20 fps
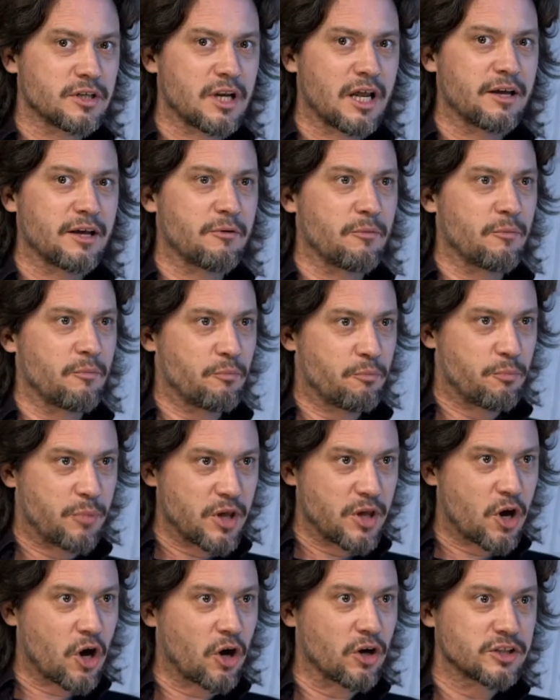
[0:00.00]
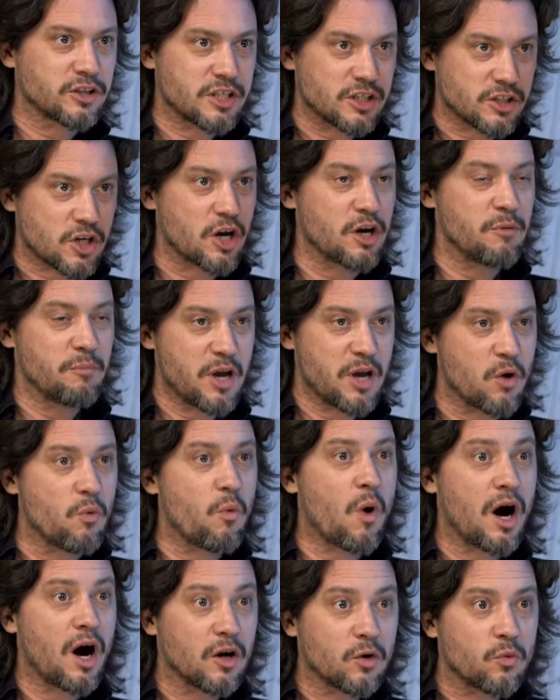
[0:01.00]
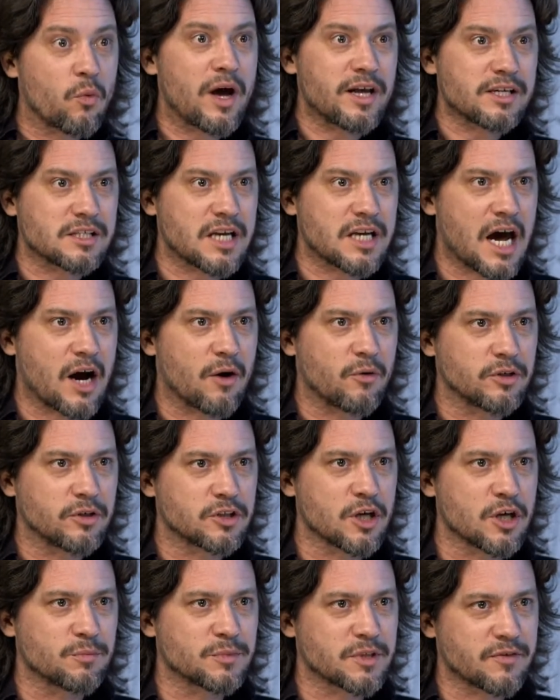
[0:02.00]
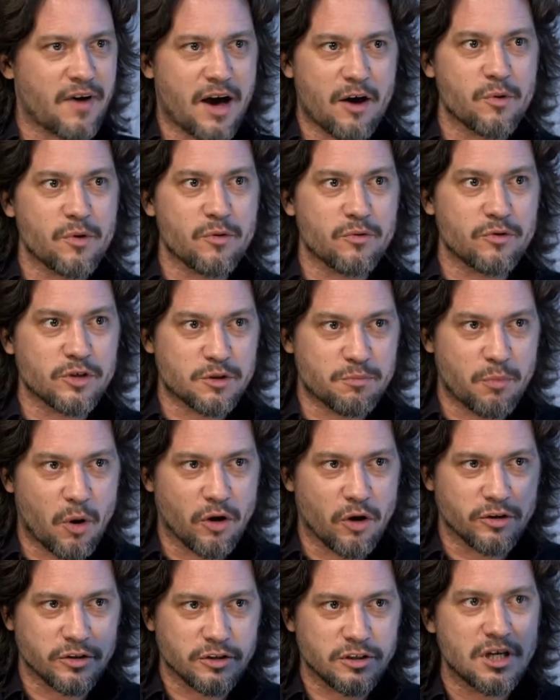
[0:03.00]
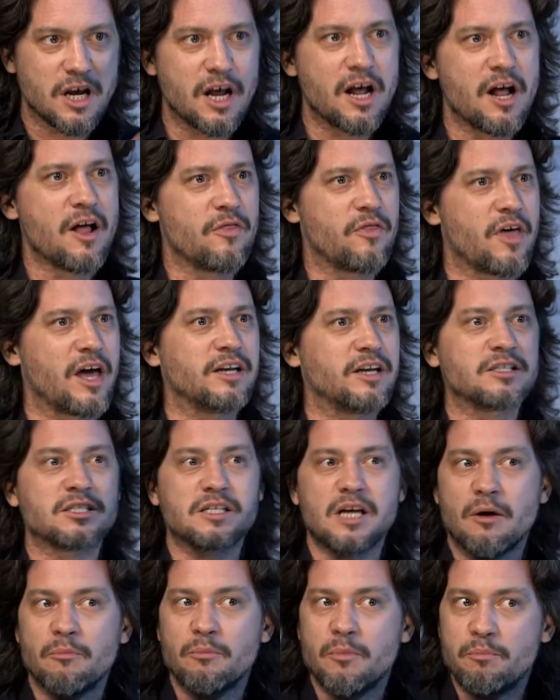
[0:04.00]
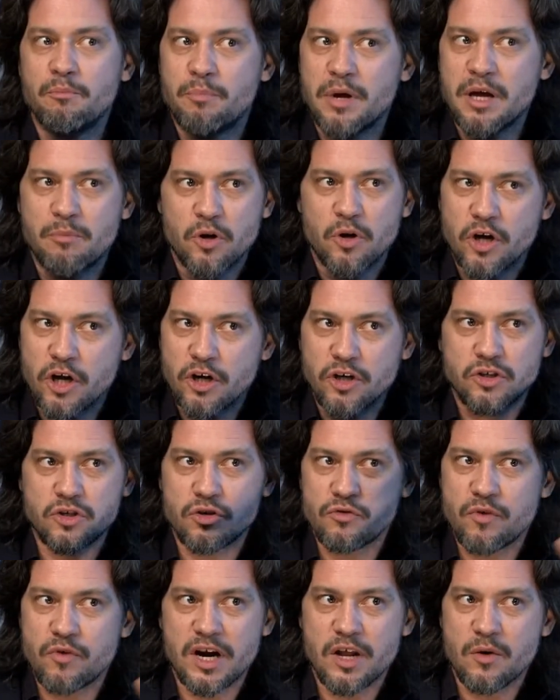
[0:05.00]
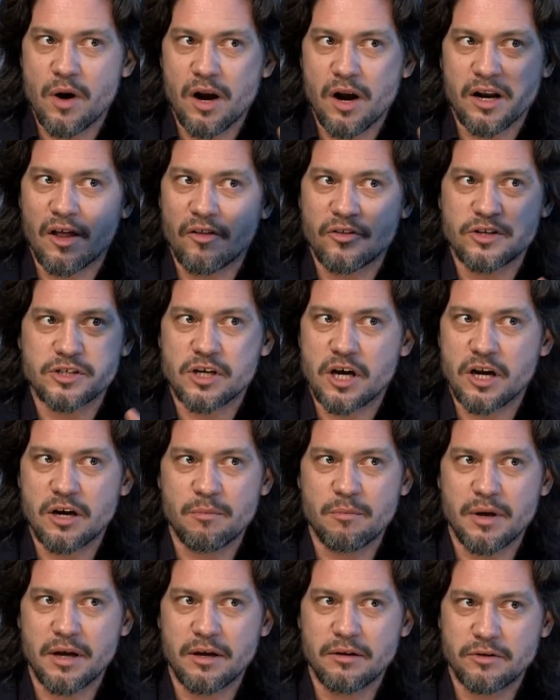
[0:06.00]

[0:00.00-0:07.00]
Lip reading: like because it's going to be a wild west now in terms of how we respond, then some people are going to do really well and others are going to